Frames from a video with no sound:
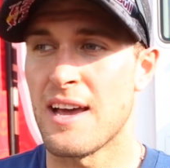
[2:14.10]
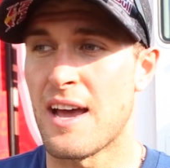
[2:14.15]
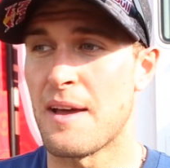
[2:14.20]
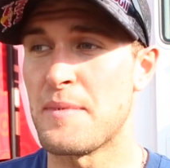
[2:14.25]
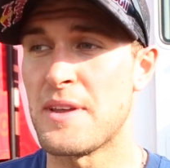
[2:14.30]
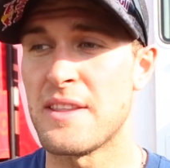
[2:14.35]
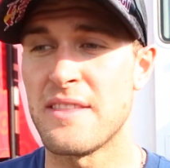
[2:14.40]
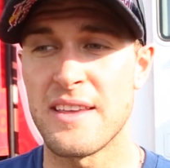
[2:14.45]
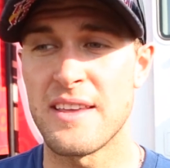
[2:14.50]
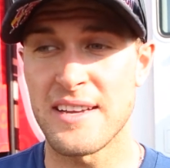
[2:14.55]
I
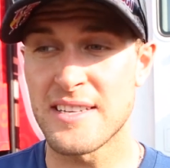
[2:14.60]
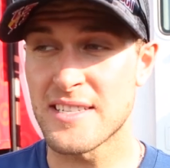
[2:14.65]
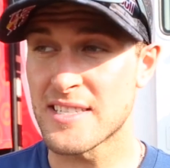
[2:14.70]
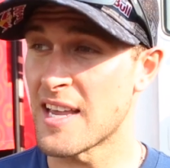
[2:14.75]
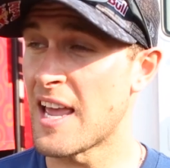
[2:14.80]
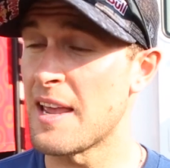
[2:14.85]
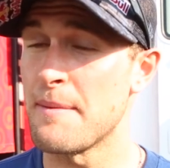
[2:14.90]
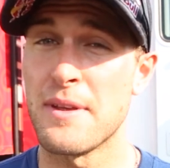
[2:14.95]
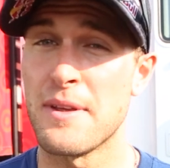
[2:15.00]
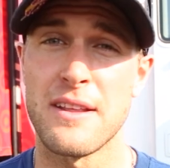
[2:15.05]
mean, the
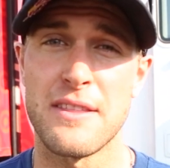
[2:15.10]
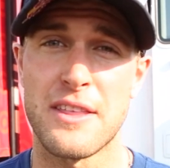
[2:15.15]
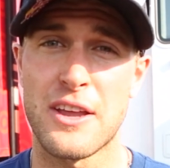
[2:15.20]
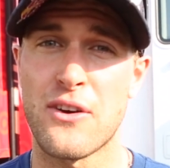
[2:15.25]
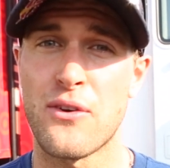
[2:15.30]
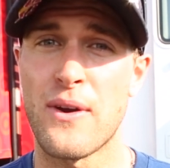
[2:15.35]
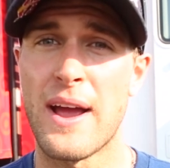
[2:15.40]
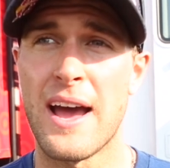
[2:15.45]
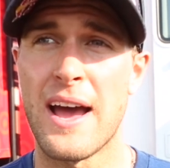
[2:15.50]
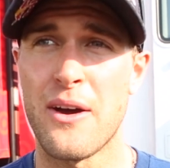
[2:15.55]
excitement of the
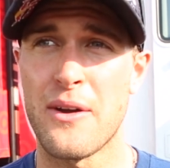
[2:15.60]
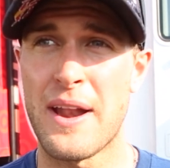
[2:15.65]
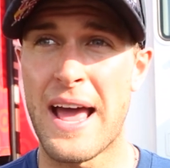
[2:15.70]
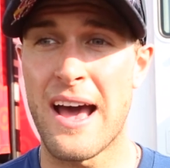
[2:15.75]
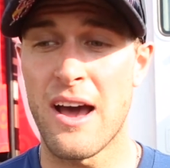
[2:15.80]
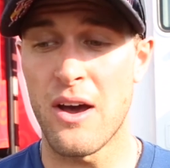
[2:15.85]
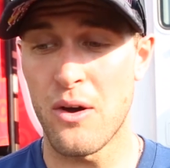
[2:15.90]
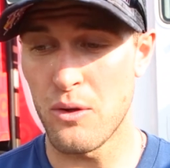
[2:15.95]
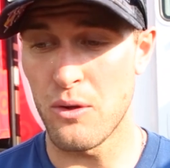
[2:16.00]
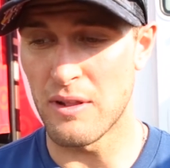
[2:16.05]
crowd,
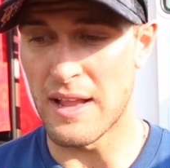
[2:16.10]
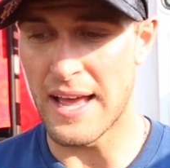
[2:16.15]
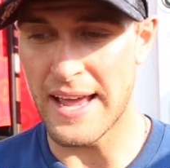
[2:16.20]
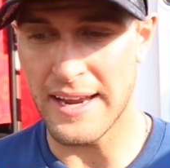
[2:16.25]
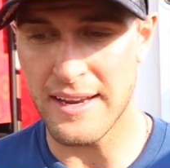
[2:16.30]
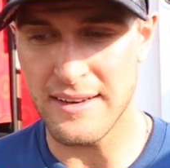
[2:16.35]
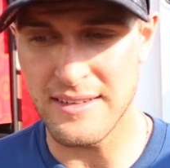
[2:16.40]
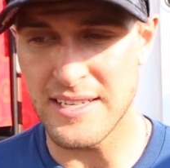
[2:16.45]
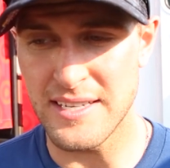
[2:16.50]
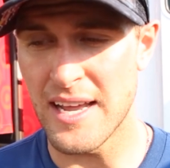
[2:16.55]
how,
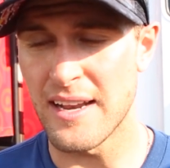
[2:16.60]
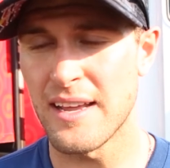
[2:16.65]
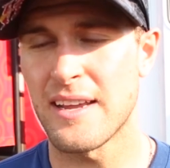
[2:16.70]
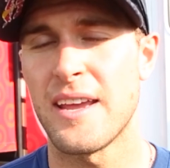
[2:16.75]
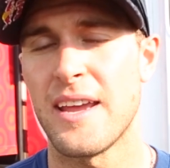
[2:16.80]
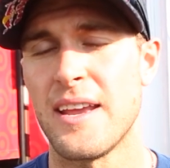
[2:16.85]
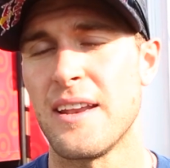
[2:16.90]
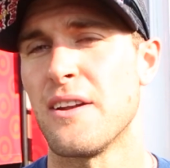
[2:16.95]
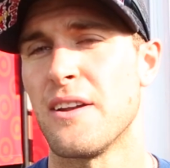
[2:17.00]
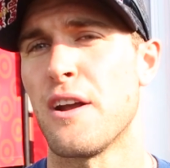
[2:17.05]
like,
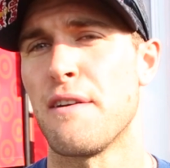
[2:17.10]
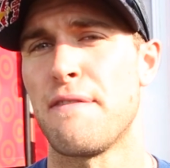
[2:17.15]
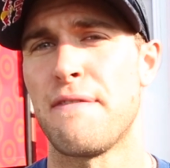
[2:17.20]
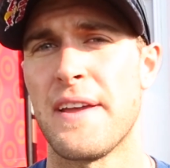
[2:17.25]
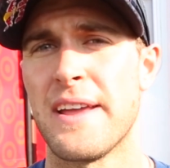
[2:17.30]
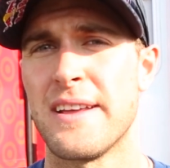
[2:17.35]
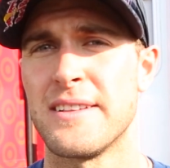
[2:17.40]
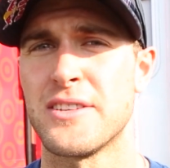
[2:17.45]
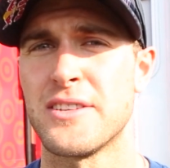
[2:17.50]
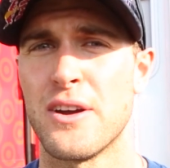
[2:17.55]
dedicated our
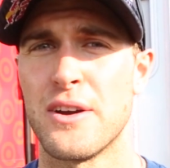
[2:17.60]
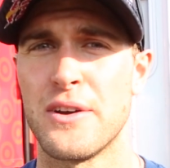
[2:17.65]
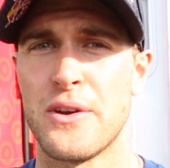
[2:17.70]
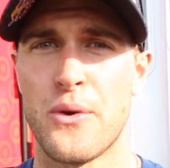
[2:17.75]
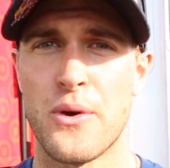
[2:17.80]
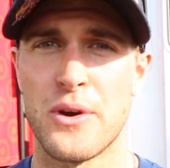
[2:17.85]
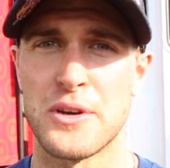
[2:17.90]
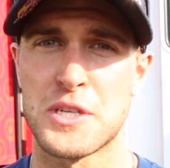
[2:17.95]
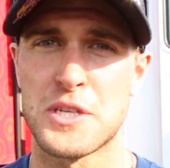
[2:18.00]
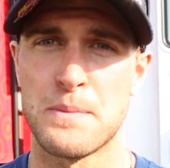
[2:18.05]
fans are
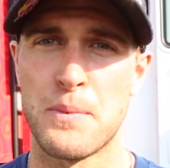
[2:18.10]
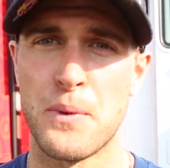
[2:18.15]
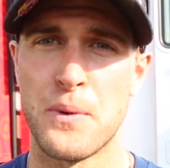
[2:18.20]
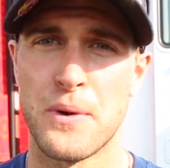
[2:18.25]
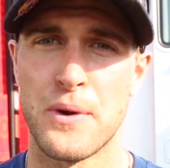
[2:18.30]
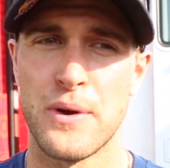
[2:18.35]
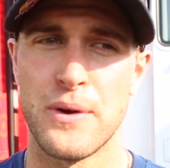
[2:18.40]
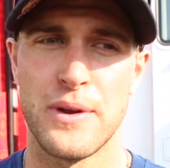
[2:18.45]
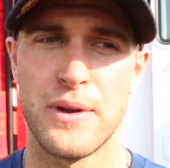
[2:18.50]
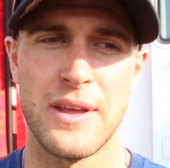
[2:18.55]
to our
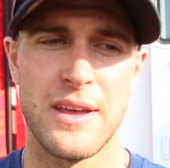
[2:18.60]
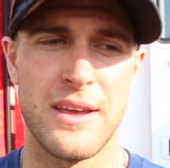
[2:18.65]
sport.